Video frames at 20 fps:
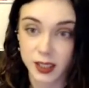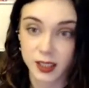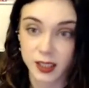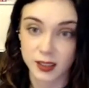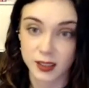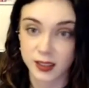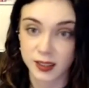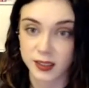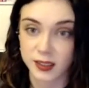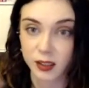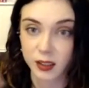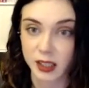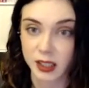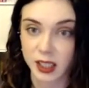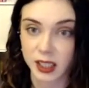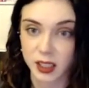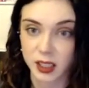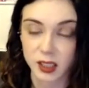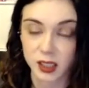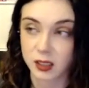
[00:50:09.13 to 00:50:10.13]
It's
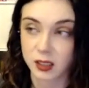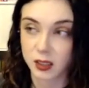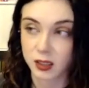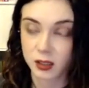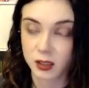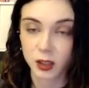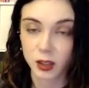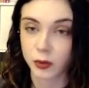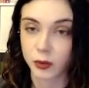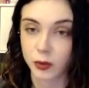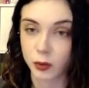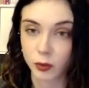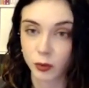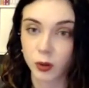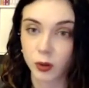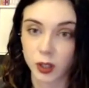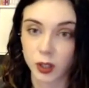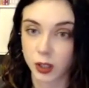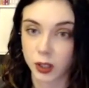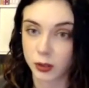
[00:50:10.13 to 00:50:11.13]
not even a
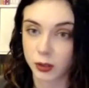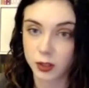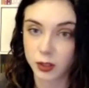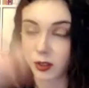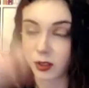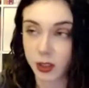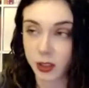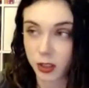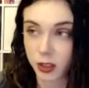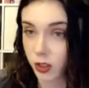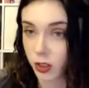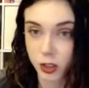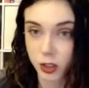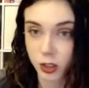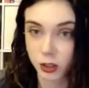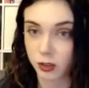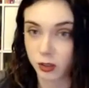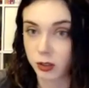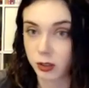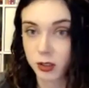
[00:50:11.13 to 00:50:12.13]
roller coaster. It's just a
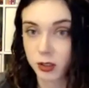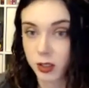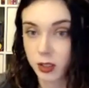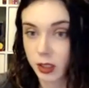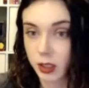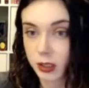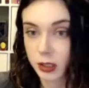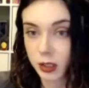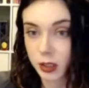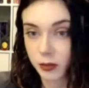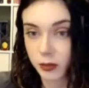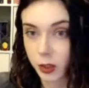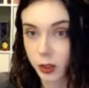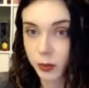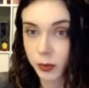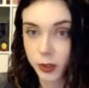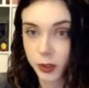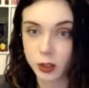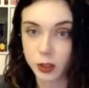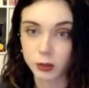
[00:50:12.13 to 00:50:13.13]
constant series of
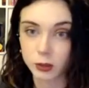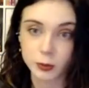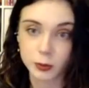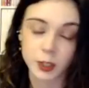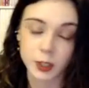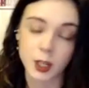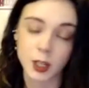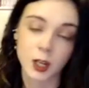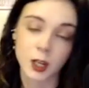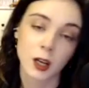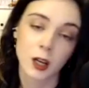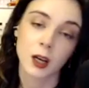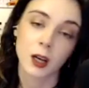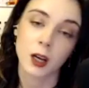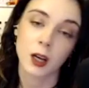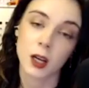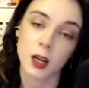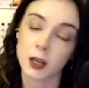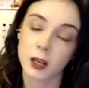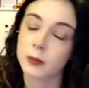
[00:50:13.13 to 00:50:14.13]
loops.
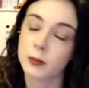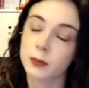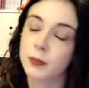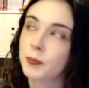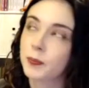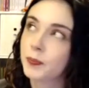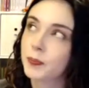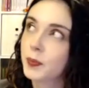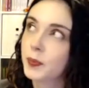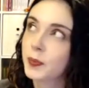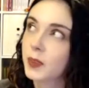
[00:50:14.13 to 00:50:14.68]
So